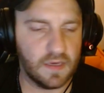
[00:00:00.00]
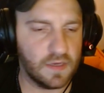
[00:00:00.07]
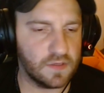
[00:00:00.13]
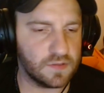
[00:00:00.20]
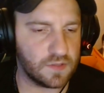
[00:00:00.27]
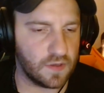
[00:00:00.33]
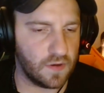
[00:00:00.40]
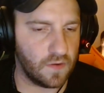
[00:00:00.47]

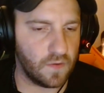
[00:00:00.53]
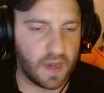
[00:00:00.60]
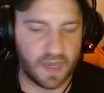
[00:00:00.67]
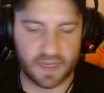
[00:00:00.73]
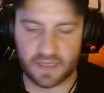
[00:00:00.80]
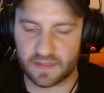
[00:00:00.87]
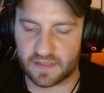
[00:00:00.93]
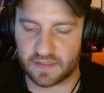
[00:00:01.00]
So
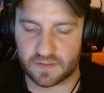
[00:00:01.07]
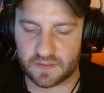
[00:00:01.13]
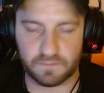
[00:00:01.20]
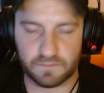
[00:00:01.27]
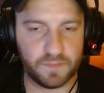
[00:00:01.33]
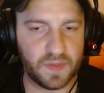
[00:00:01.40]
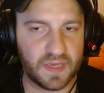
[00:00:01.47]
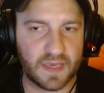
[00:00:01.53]
I get this
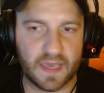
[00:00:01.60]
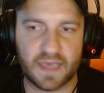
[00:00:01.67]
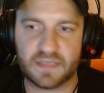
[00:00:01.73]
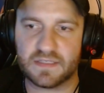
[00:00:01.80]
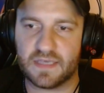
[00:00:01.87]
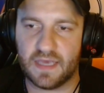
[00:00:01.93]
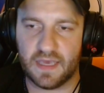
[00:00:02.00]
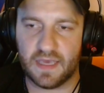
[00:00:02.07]
big
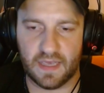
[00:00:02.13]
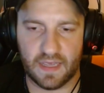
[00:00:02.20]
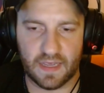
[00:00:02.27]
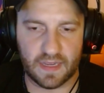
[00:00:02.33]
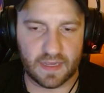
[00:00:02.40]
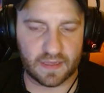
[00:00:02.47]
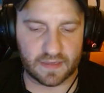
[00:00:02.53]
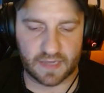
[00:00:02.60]
ass
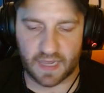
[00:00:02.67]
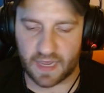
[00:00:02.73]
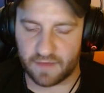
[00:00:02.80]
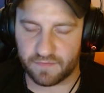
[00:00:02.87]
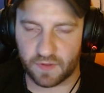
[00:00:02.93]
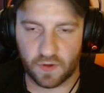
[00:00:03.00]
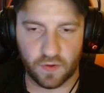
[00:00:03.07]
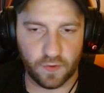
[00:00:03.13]
keg. Like I
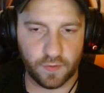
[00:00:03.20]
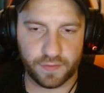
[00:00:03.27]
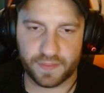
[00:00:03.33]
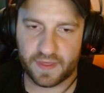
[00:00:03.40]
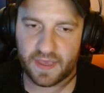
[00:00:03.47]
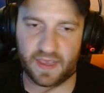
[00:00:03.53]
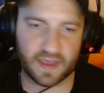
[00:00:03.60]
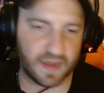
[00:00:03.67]
have the whole
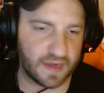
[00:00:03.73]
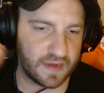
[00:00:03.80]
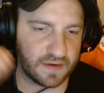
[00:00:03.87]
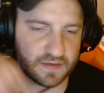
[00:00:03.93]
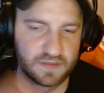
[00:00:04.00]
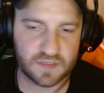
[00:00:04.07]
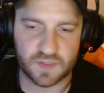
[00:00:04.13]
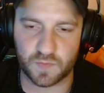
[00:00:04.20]
thing. I got
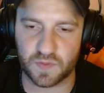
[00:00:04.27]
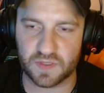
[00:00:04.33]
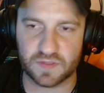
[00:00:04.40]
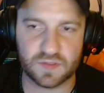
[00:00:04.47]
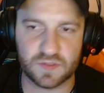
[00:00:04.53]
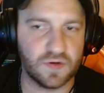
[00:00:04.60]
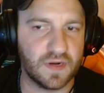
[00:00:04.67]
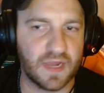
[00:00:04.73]
a
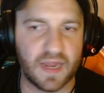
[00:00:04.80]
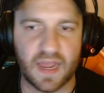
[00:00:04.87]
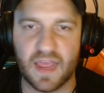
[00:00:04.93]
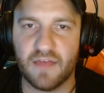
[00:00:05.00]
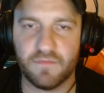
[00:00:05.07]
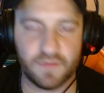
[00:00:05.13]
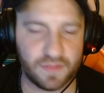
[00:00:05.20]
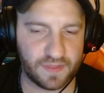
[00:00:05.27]
dispenser. I got
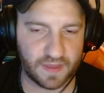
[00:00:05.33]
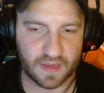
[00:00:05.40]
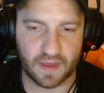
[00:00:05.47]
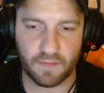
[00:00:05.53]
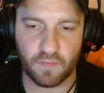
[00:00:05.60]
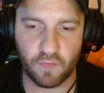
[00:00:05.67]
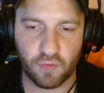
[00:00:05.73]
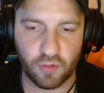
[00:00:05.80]
everything.
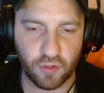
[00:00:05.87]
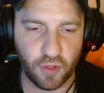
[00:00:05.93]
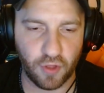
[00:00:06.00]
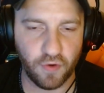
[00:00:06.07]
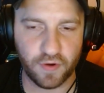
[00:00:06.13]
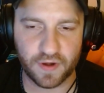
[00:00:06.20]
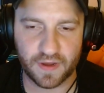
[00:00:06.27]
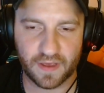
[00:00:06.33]
I'm
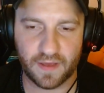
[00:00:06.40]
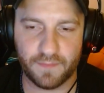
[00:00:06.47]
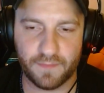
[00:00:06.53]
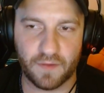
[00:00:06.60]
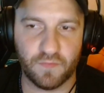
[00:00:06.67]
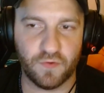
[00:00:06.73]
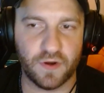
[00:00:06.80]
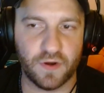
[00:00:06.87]
loaded up.
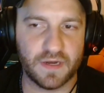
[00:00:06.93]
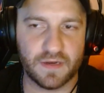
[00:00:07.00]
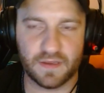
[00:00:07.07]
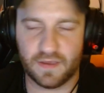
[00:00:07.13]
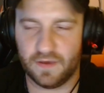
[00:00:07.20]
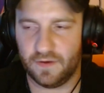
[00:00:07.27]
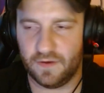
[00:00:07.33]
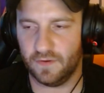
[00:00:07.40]
I'm ready to
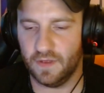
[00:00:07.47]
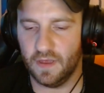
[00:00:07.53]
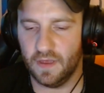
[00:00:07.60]
go.